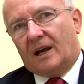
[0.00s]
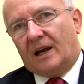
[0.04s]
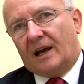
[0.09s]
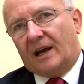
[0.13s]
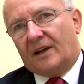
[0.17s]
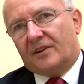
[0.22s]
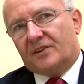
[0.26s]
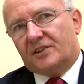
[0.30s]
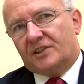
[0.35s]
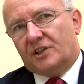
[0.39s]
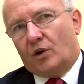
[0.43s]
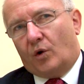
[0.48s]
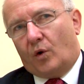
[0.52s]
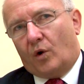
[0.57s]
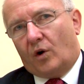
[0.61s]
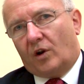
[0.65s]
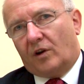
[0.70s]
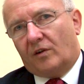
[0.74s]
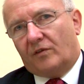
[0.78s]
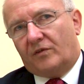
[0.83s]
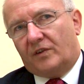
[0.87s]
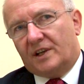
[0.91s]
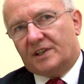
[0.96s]
and see
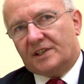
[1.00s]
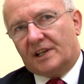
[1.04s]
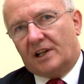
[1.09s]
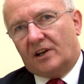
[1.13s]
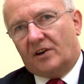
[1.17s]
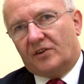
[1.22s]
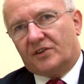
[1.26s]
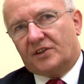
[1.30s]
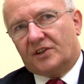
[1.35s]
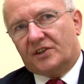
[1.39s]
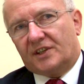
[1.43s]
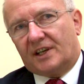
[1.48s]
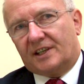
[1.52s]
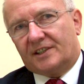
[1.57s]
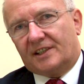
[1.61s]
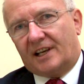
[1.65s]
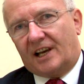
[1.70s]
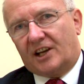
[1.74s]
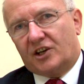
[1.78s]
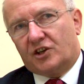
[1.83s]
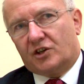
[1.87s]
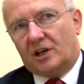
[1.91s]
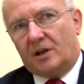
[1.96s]
all of these illnesses as
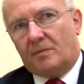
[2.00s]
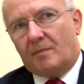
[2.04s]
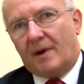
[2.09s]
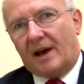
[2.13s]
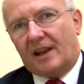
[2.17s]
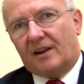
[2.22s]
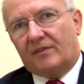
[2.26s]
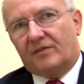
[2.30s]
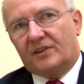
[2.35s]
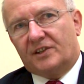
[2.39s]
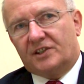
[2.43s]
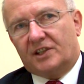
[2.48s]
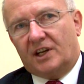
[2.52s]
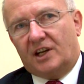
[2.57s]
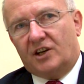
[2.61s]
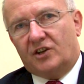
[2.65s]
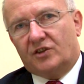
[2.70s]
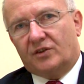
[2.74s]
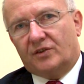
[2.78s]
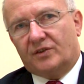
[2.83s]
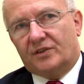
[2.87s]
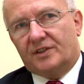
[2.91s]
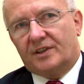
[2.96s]
actually
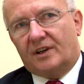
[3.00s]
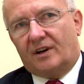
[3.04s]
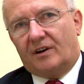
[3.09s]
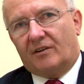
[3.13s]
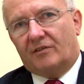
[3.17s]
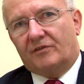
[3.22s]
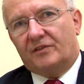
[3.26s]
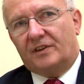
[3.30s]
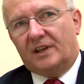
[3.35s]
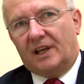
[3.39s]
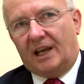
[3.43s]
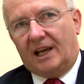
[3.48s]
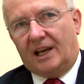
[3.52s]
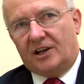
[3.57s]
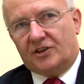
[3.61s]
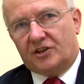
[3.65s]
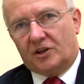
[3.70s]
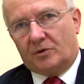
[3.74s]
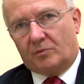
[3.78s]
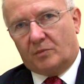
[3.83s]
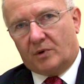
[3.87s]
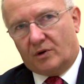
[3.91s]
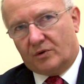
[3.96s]
manifestations of the
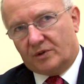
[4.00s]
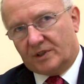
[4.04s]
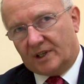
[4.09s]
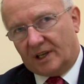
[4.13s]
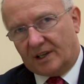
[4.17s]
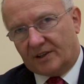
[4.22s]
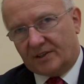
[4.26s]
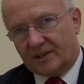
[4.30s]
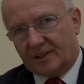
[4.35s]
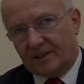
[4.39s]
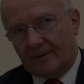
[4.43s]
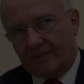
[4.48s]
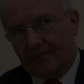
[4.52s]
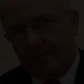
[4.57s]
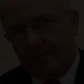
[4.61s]
aging process.